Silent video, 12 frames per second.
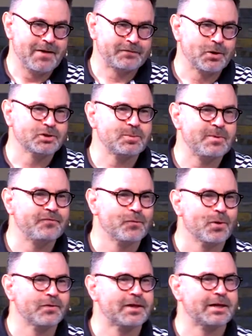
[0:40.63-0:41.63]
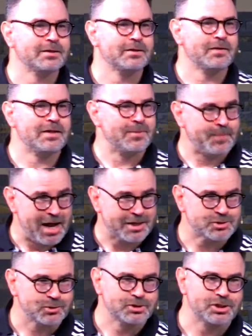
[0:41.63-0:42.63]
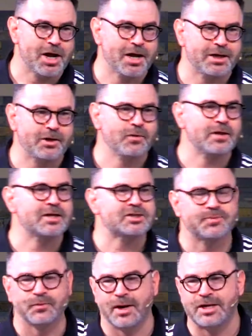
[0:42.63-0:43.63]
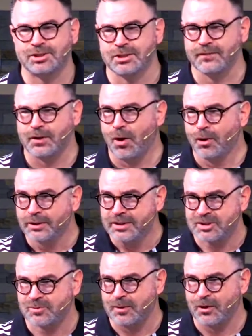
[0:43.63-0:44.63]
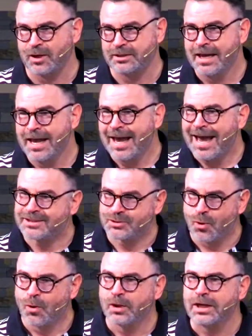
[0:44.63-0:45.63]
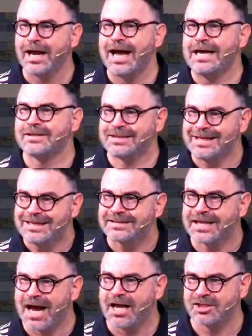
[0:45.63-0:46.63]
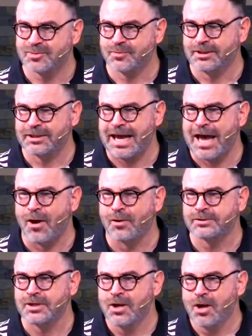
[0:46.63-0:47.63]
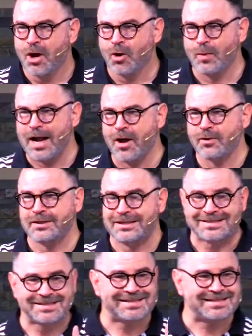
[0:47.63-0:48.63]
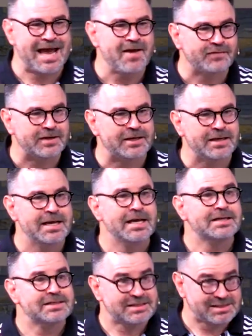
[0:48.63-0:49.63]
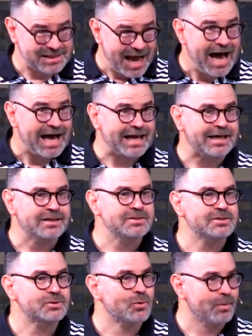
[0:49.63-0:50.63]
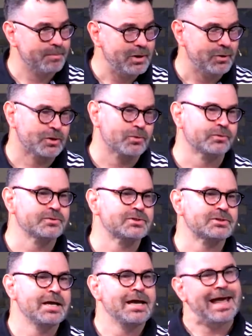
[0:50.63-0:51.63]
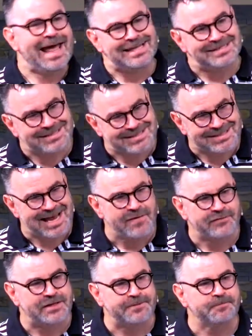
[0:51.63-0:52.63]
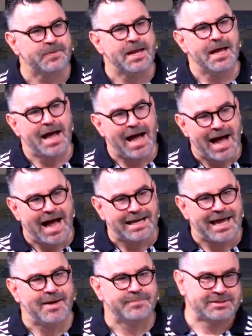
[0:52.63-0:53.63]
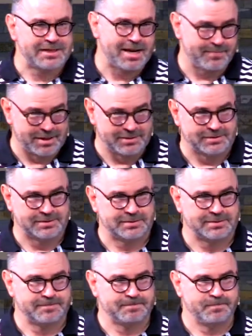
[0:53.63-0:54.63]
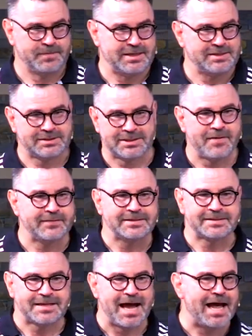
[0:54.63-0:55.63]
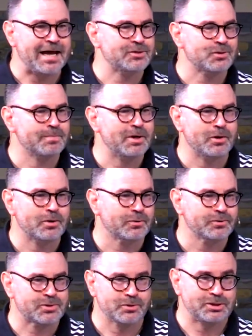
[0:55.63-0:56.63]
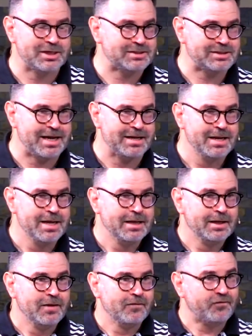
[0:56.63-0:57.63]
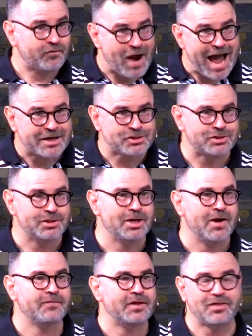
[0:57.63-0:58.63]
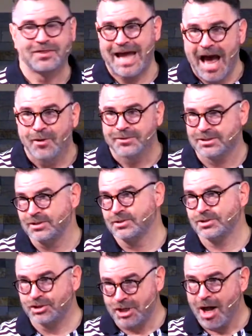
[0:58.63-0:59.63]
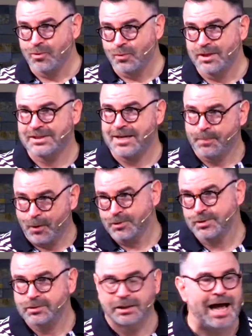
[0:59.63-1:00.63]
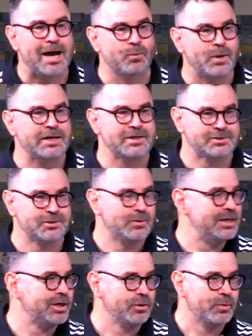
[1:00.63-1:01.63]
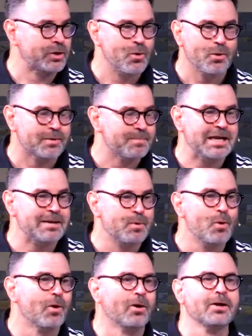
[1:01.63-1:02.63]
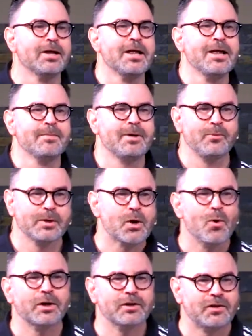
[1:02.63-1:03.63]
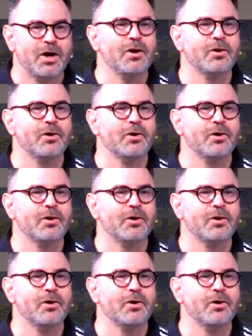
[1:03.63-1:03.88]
I've told you before that the Apostle John, under the inspiration of the Holy Spirit, has organized his gospel account around 7 signs or miracles and 7 I am statements. These 7 signs or miracles are just a fraction of the thousands John was a personal eyewitness to. He could record many more, but he recorded